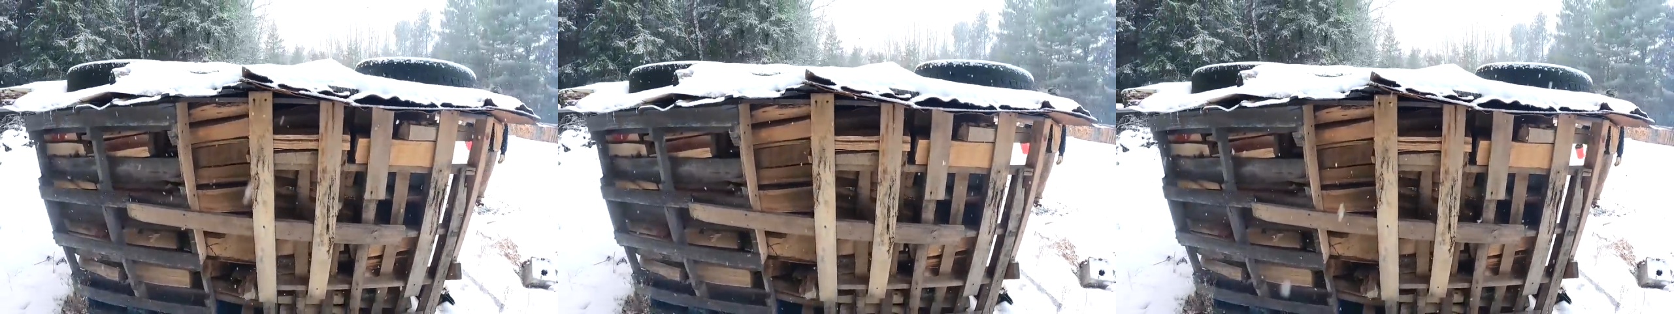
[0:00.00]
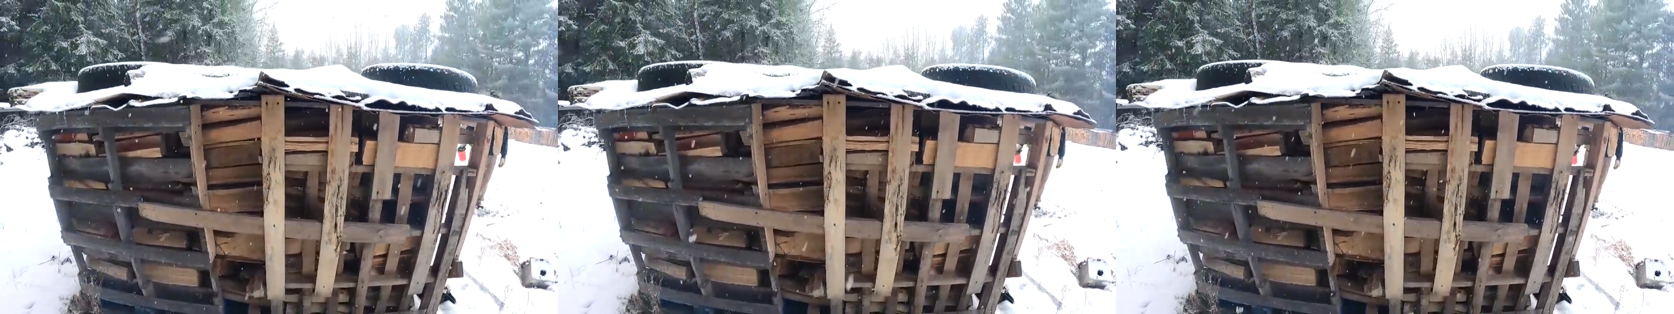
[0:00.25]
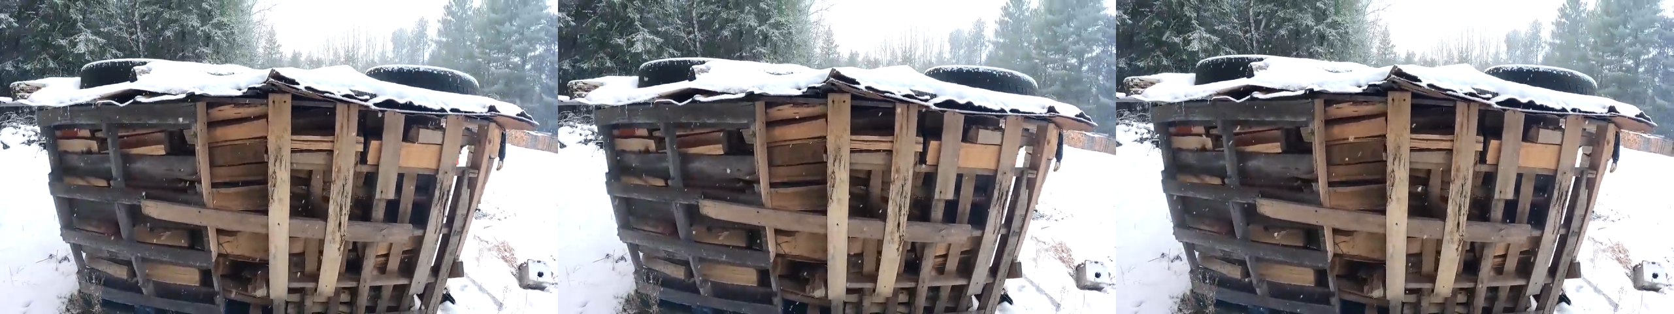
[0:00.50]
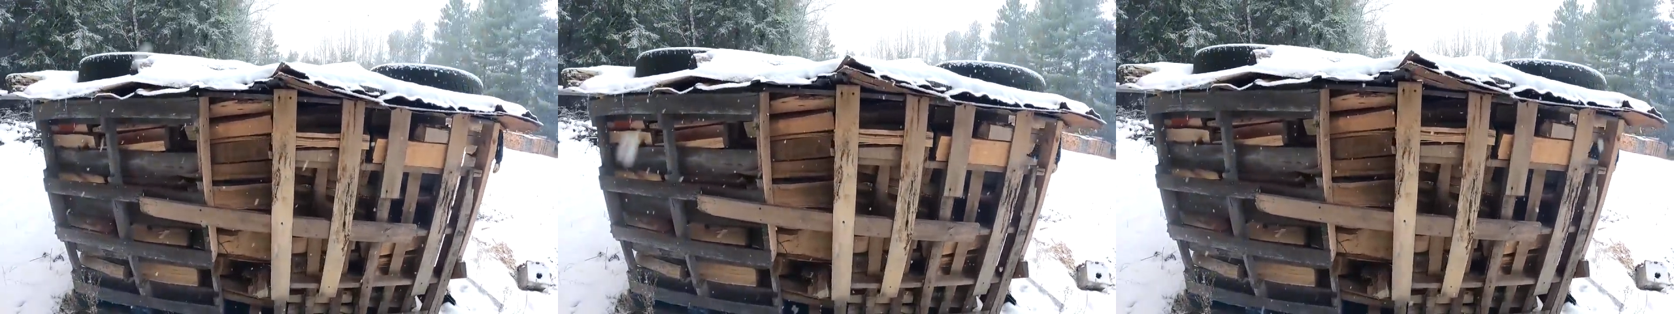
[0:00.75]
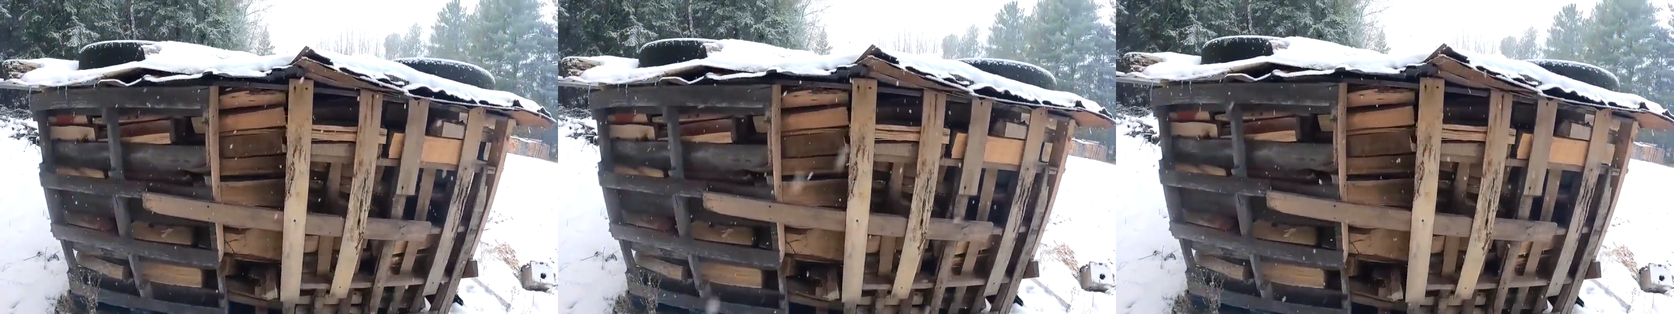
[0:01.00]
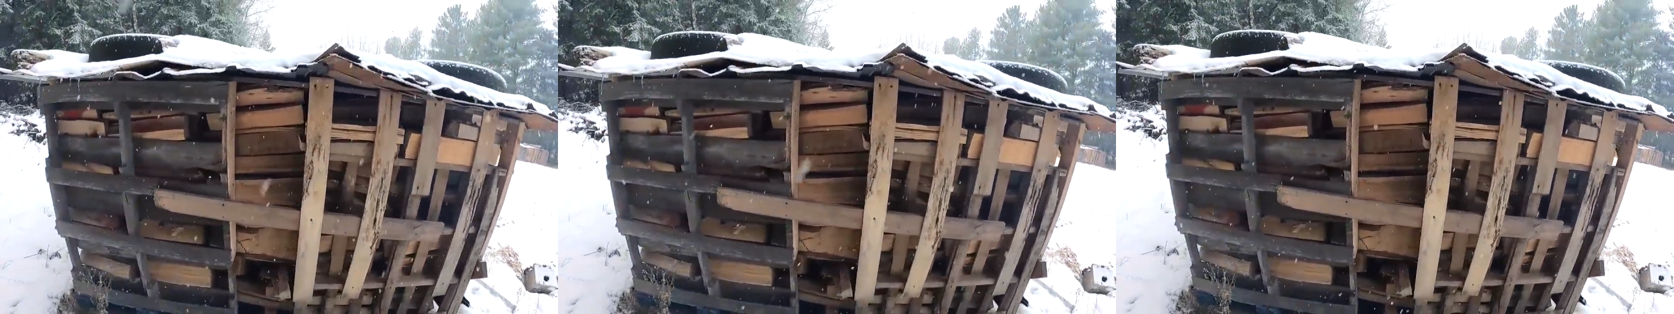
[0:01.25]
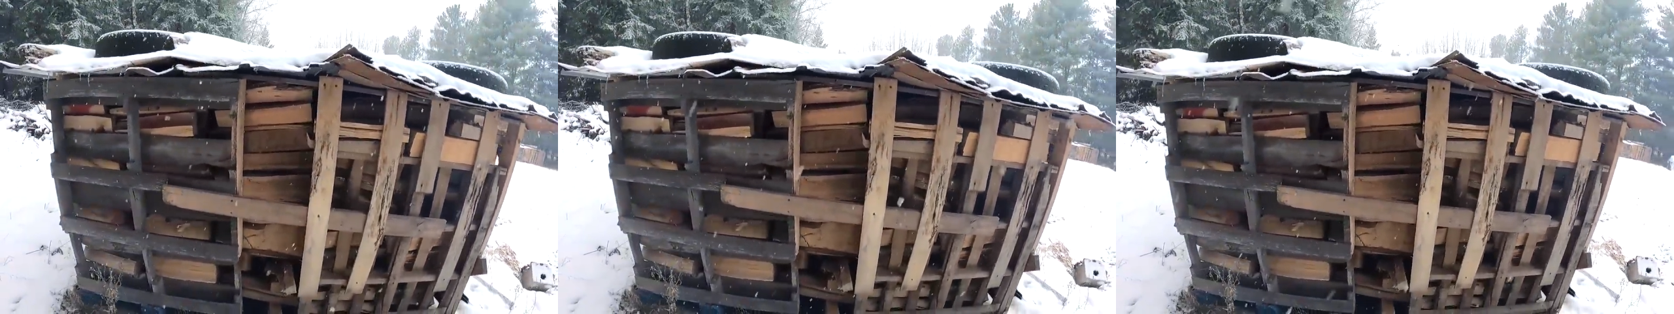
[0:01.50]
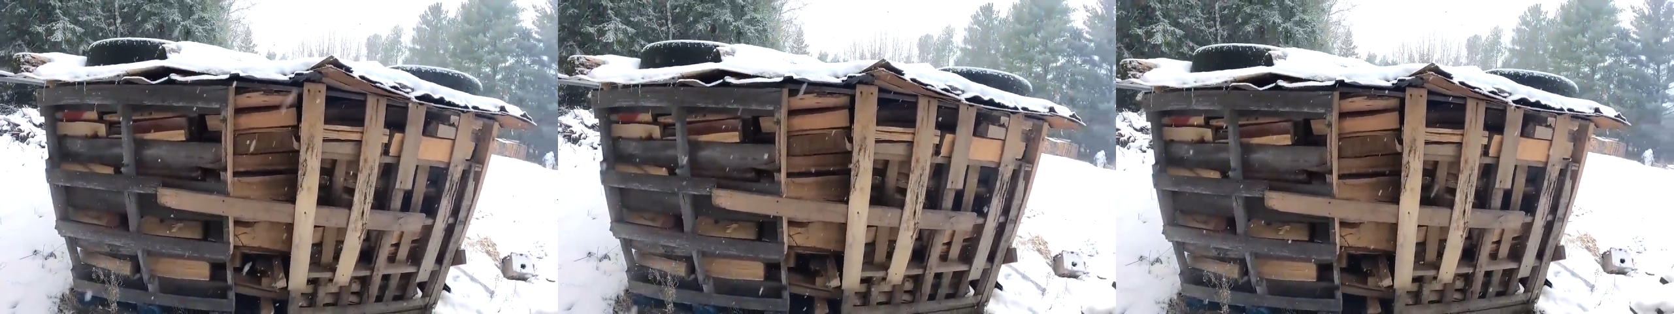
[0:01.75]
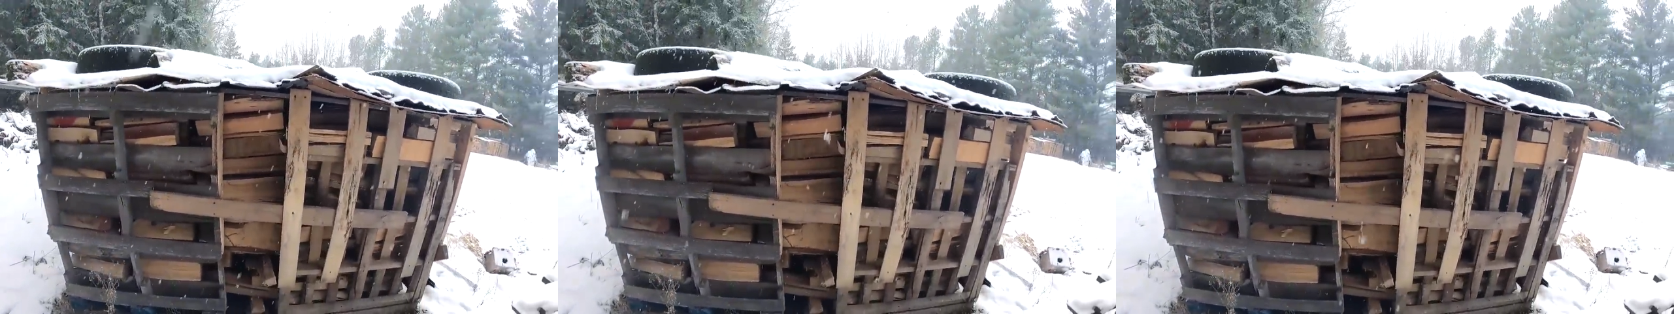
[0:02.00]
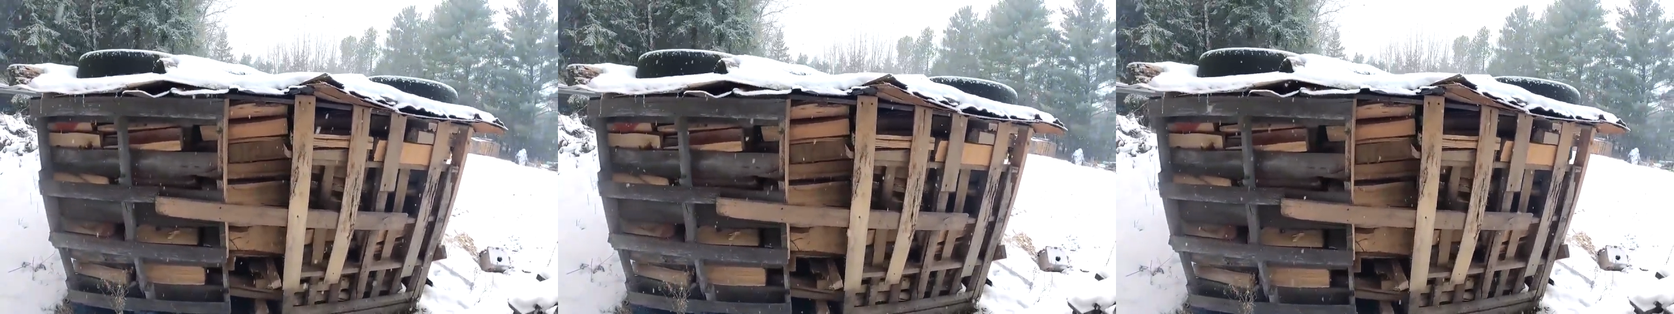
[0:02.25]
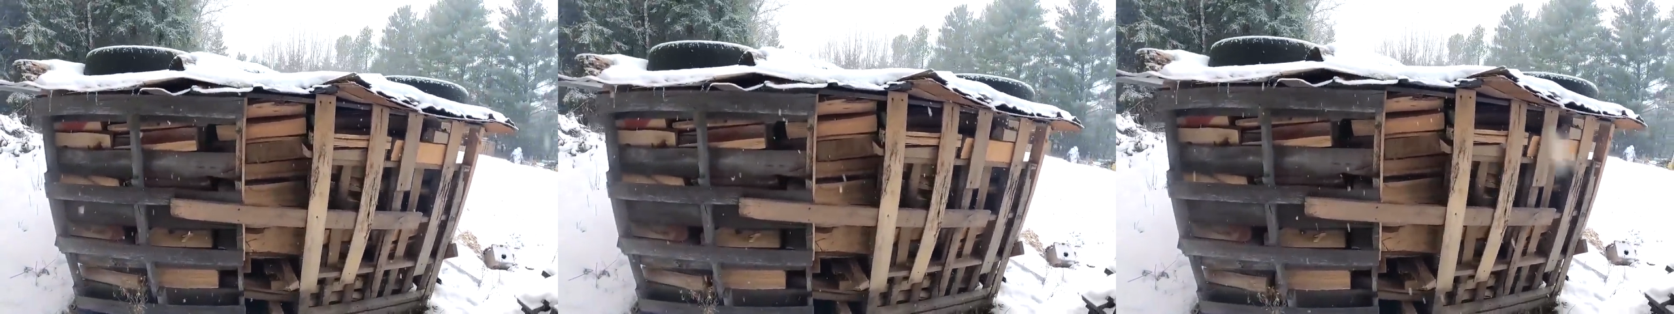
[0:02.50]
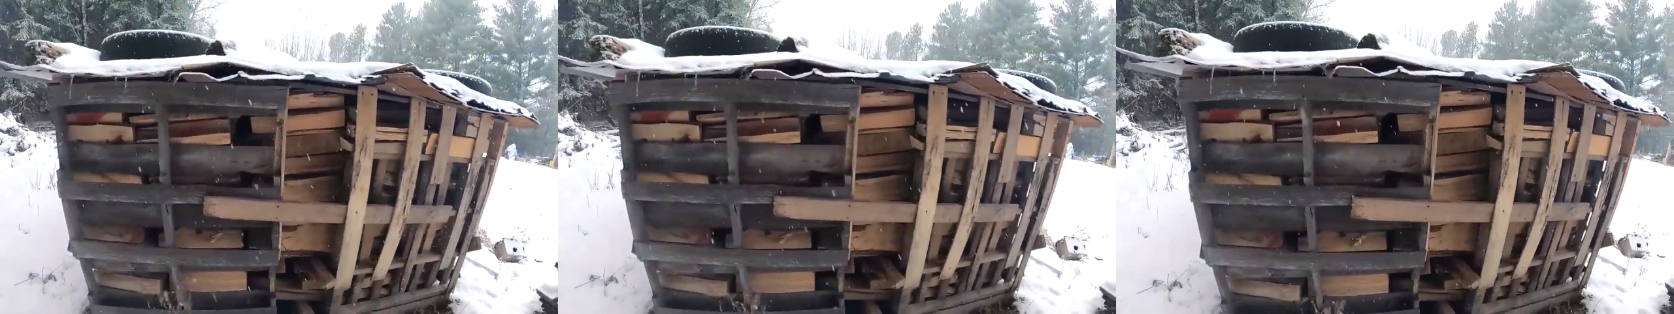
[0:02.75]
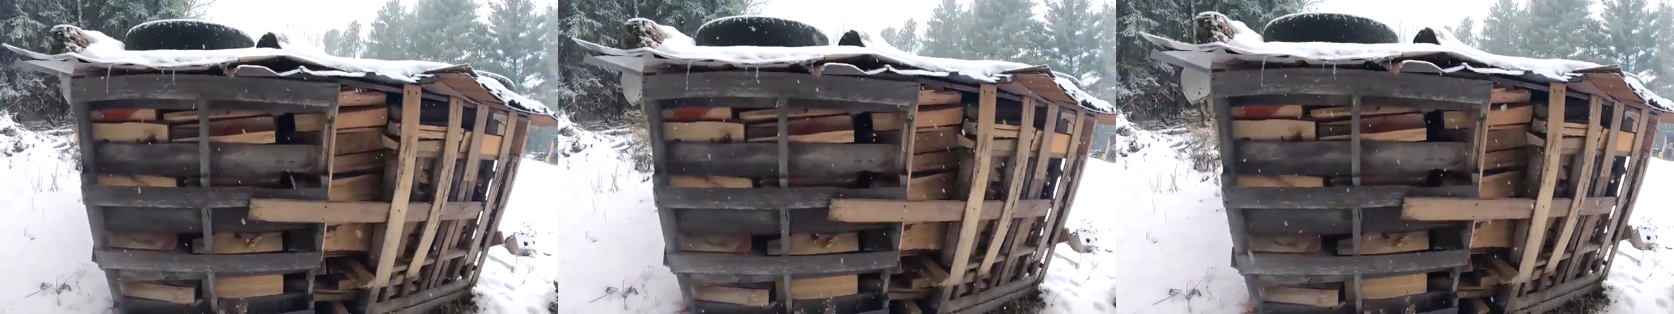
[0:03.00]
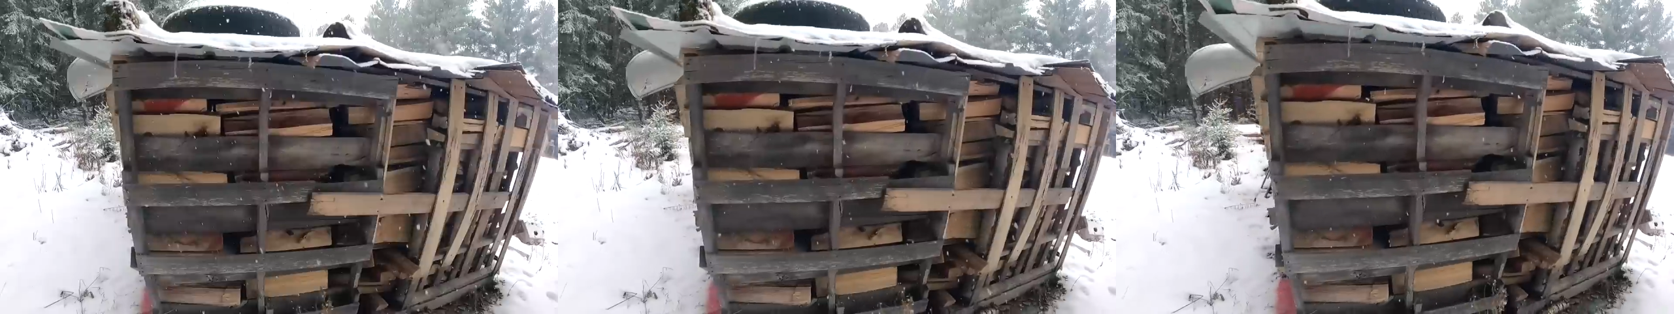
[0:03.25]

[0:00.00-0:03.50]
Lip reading: (no speaker visible)